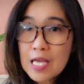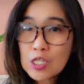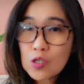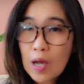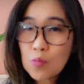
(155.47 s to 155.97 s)

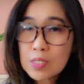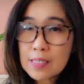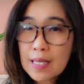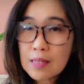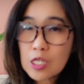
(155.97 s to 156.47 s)
So I was
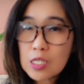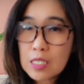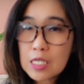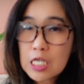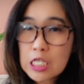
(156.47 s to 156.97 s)
not
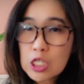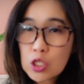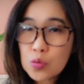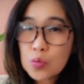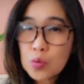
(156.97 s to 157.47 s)

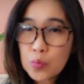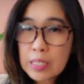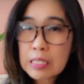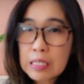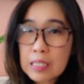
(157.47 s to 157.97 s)
into
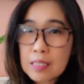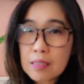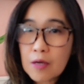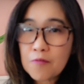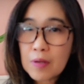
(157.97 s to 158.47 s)
really
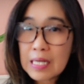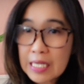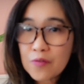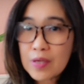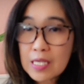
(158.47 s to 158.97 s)

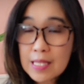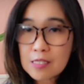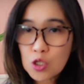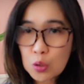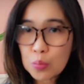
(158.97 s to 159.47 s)
leaving that
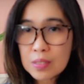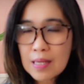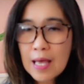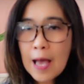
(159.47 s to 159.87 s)
soon,